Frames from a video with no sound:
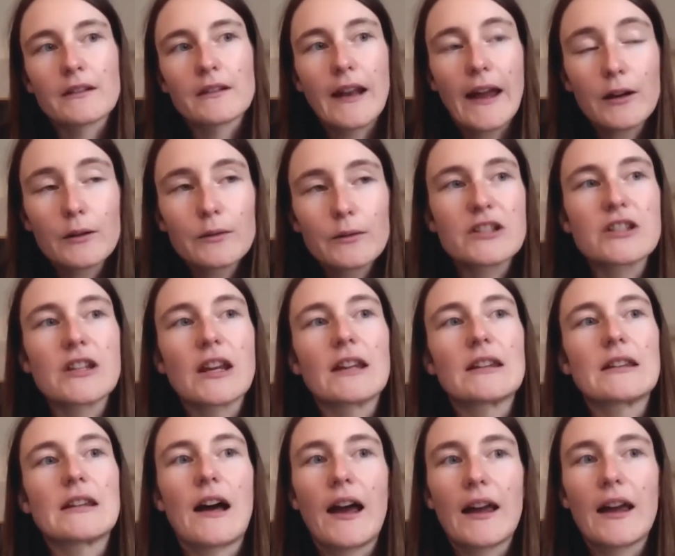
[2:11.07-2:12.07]
language
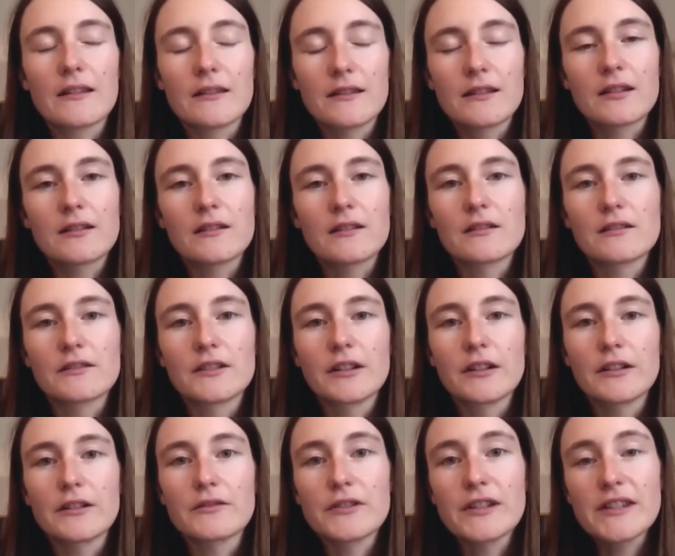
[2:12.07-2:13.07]
data and
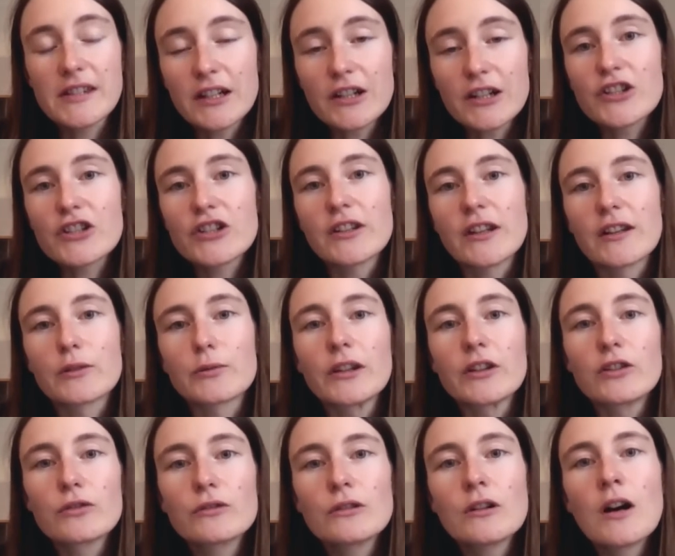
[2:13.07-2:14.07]
the research that we
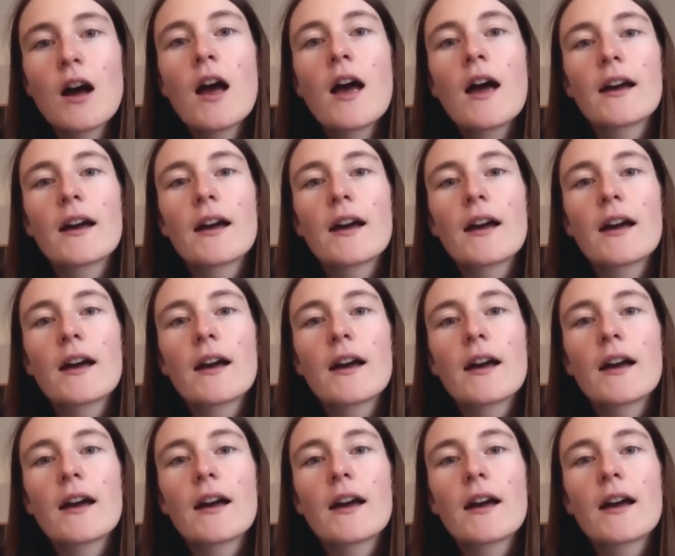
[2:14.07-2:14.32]
do